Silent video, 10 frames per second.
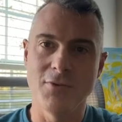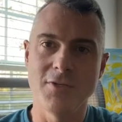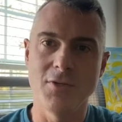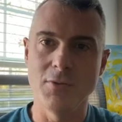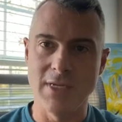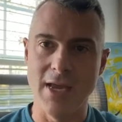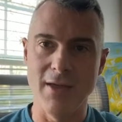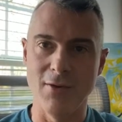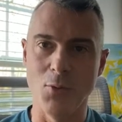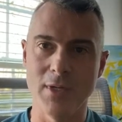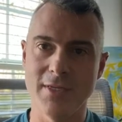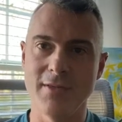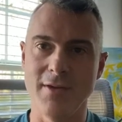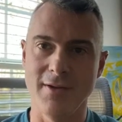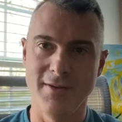those two together? What's
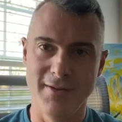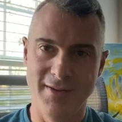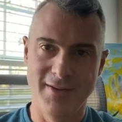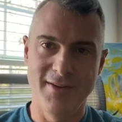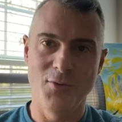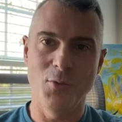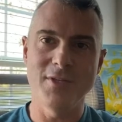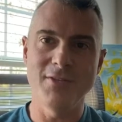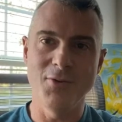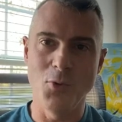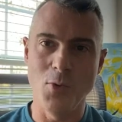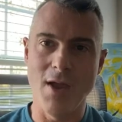the who